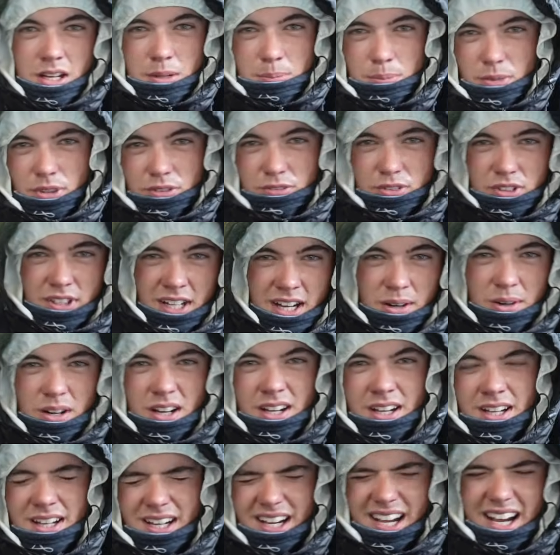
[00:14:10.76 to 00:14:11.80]
But for now,
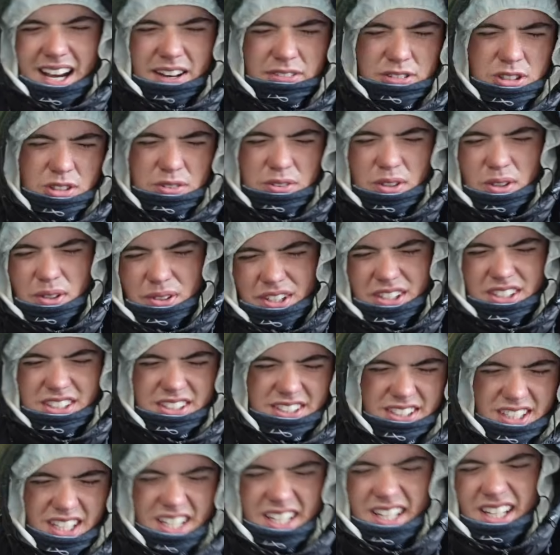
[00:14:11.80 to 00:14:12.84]
I have to
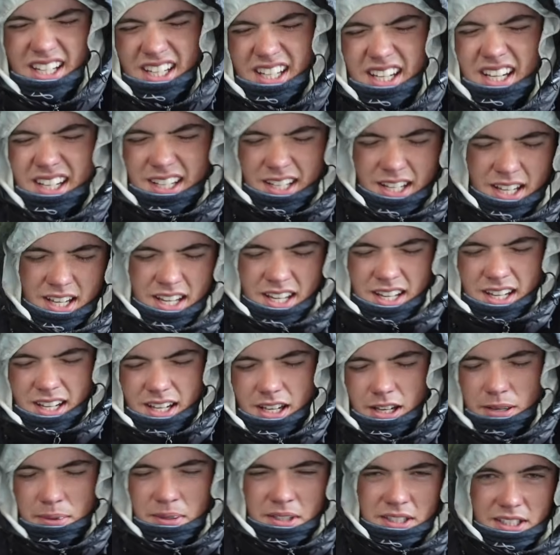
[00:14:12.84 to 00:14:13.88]
focus
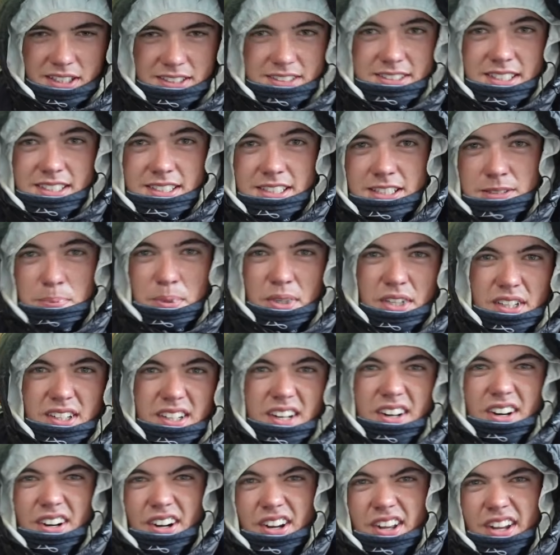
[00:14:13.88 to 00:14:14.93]
because this is pretty hard.